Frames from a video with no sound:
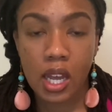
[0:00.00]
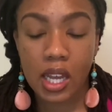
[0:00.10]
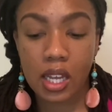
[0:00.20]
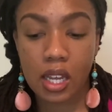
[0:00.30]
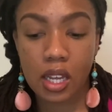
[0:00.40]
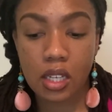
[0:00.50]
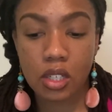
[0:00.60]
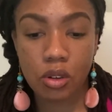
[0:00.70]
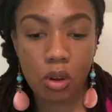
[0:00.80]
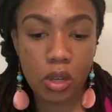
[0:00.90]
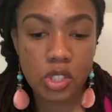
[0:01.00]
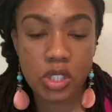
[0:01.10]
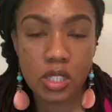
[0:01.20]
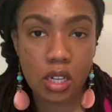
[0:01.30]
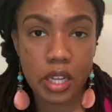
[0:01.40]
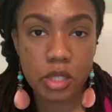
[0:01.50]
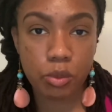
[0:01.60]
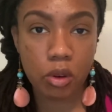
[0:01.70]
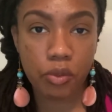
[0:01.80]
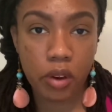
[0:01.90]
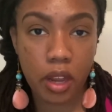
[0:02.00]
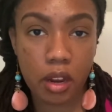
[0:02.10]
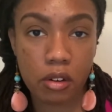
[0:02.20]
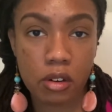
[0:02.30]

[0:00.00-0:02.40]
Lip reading: And you know, it's just less room for error.